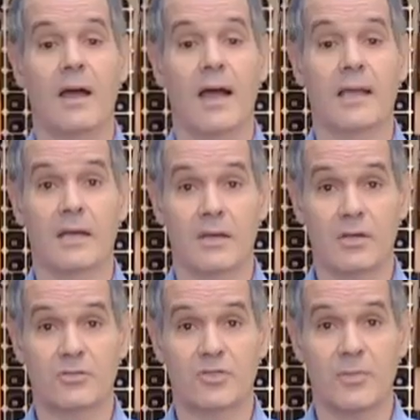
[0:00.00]
I can
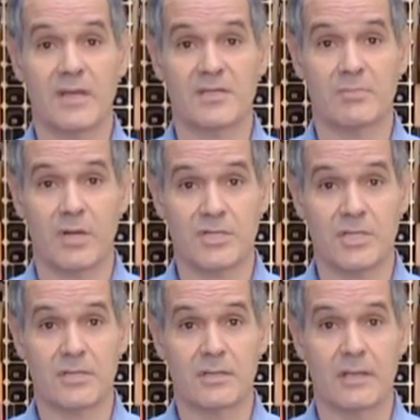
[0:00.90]
customize a
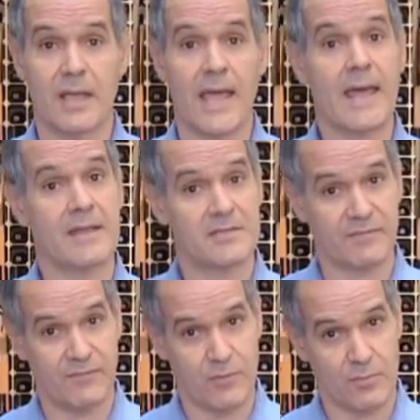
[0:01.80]
budget, and it's
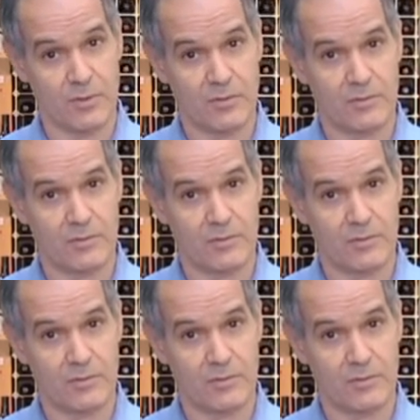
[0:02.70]
affordable.